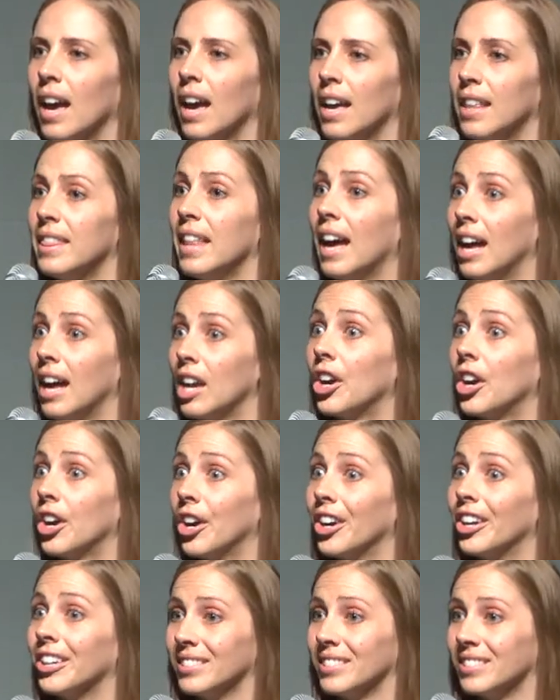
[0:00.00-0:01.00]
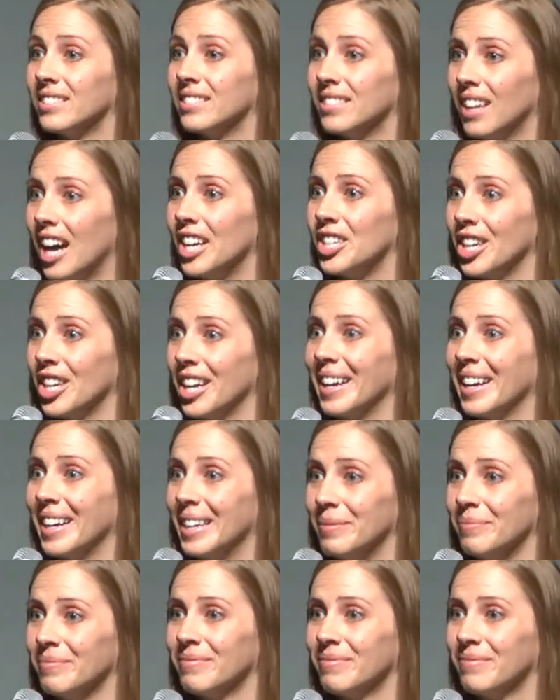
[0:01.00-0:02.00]
And that hurt
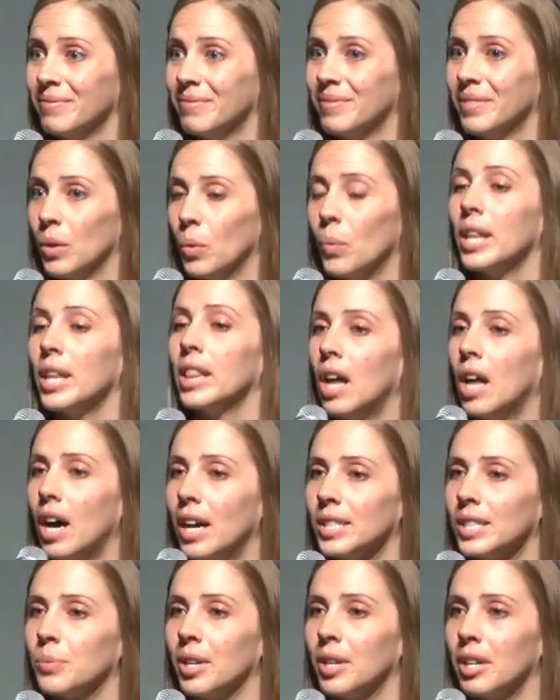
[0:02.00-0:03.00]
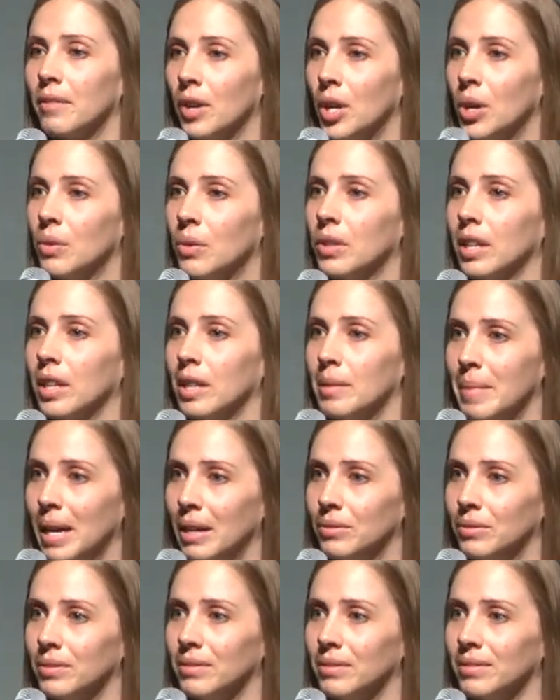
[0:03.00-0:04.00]
IJM. We lost one of our own on the
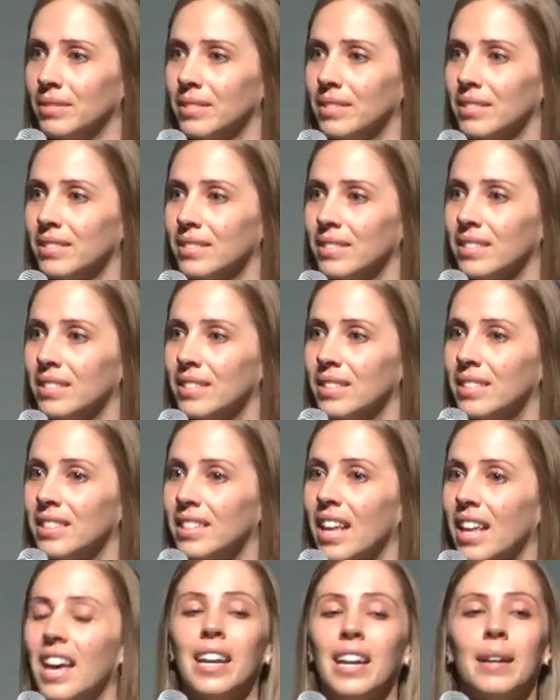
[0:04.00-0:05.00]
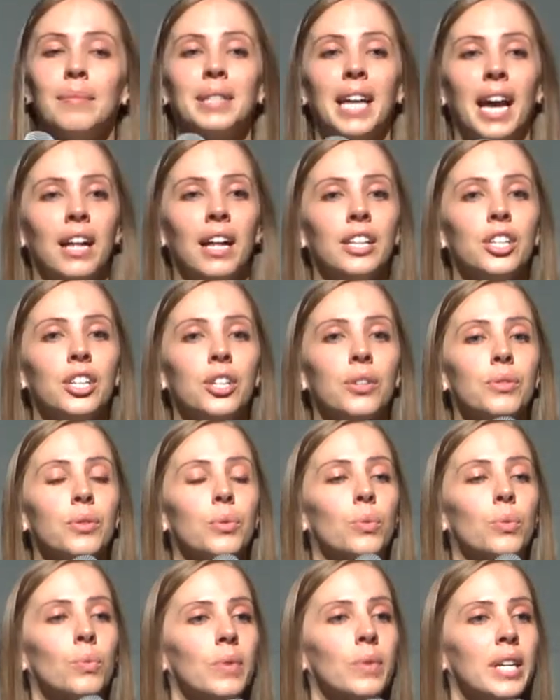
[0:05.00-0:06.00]
mountain. And I'm telling you,
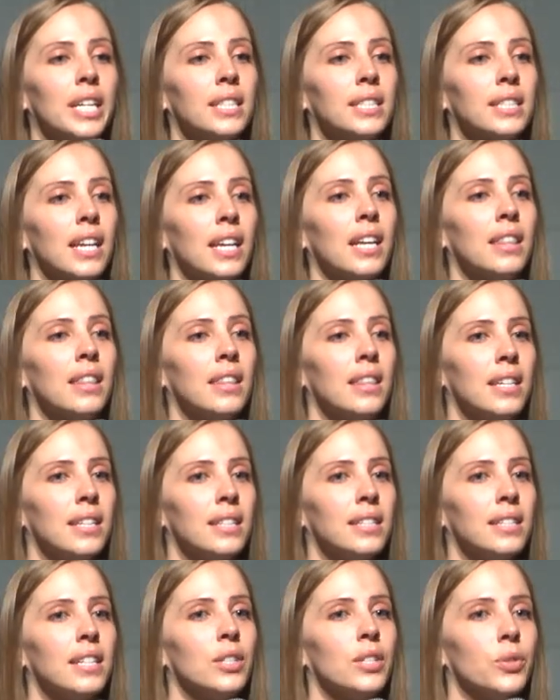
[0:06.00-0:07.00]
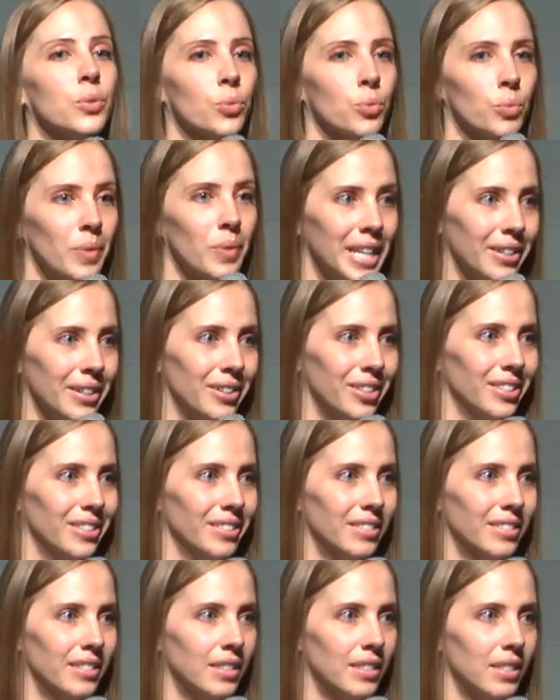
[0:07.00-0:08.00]
the risk in this is
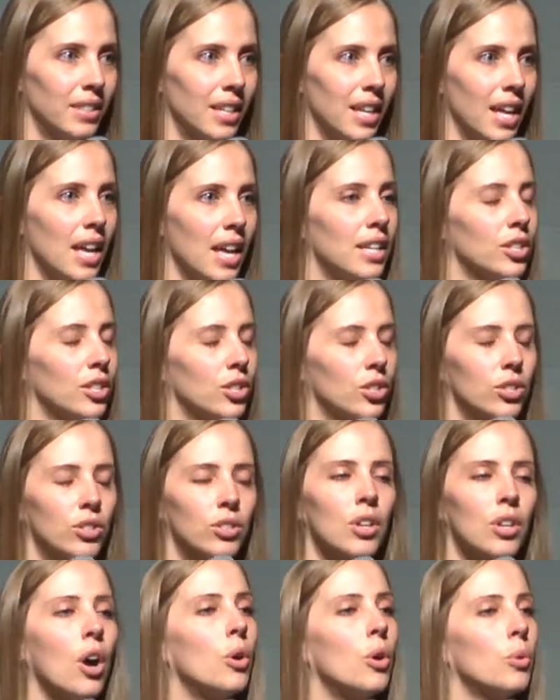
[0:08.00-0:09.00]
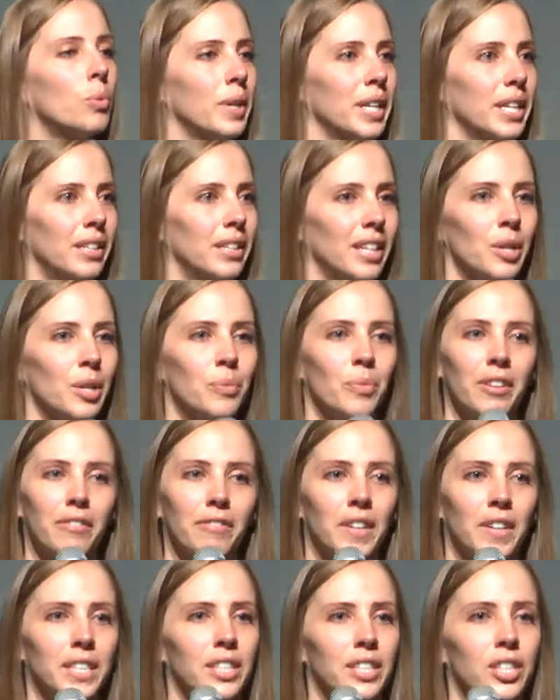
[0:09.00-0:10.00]
real. It is so real, and we
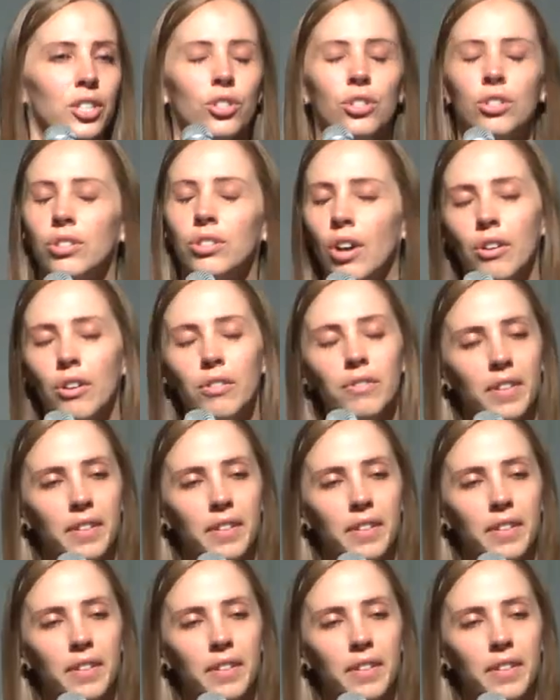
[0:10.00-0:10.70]
felt it so